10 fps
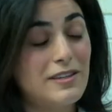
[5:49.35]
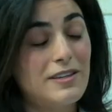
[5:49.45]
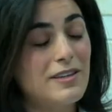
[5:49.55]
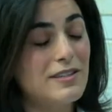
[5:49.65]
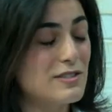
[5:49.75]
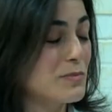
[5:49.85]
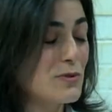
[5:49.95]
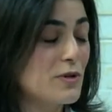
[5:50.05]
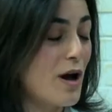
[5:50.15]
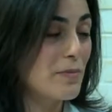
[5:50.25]
it's the
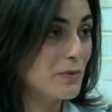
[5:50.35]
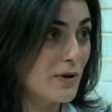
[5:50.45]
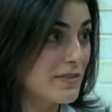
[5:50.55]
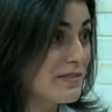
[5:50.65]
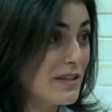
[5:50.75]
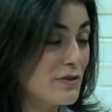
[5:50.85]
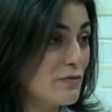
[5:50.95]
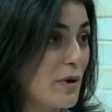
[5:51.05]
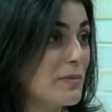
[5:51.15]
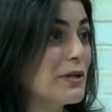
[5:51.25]
most common one that
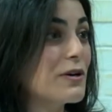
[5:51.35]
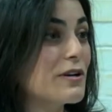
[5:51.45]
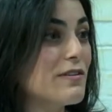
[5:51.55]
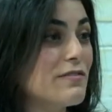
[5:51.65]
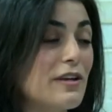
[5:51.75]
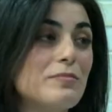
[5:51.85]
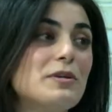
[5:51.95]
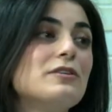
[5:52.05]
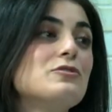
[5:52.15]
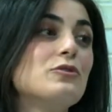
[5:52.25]
you've probably heard of, and
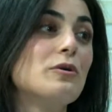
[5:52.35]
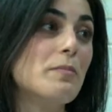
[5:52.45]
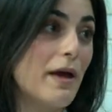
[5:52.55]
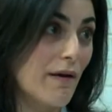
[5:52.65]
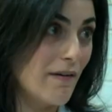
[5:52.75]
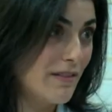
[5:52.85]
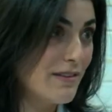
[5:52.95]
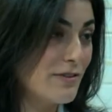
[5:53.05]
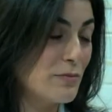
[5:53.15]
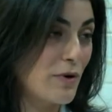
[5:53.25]
because you're a male,
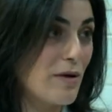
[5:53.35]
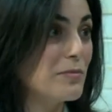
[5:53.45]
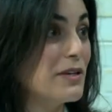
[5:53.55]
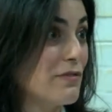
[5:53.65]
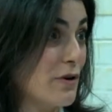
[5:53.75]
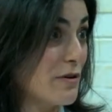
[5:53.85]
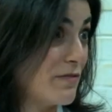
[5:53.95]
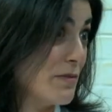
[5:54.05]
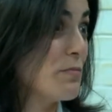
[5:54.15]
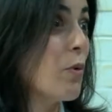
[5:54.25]
you probably have heard of
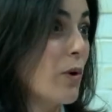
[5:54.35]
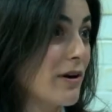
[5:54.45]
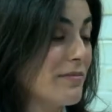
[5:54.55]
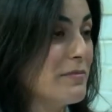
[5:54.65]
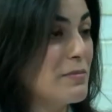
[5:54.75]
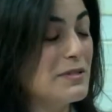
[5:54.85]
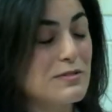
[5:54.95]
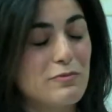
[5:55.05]
it more, maybe